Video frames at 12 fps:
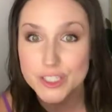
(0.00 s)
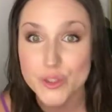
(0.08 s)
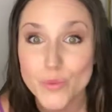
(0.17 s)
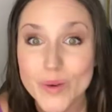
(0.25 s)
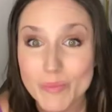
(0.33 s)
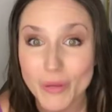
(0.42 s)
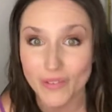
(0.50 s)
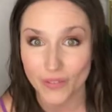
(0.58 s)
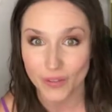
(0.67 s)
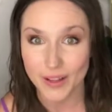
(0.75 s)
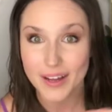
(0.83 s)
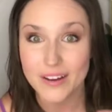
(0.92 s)
this
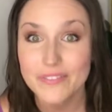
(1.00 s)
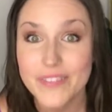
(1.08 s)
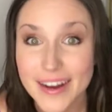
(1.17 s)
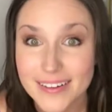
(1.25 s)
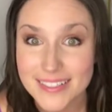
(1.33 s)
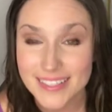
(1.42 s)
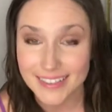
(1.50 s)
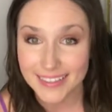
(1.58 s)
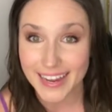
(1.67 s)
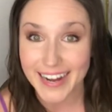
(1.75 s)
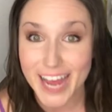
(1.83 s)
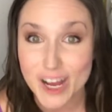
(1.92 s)
ripple effect
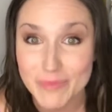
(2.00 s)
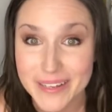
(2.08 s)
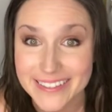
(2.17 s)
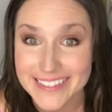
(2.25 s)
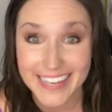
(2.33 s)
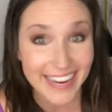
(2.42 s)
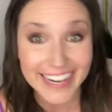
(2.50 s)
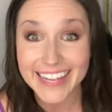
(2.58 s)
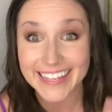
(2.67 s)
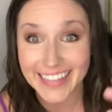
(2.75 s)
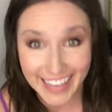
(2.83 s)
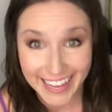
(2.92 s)
that happens. And
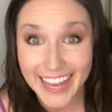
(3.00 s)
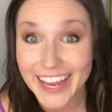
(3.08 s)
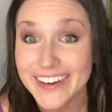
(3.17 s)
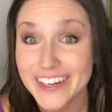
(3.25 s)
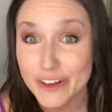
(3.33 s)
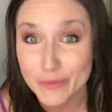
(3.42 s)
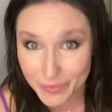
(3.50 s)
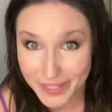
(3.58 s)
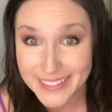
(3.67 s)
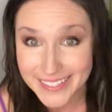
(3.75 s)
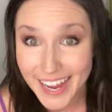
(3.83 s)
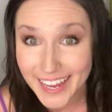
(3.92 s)
it can
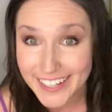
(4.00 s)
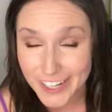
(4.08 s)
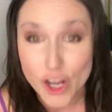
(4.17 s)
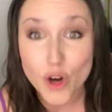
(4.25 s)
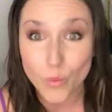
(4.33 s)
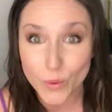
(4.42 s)
be done.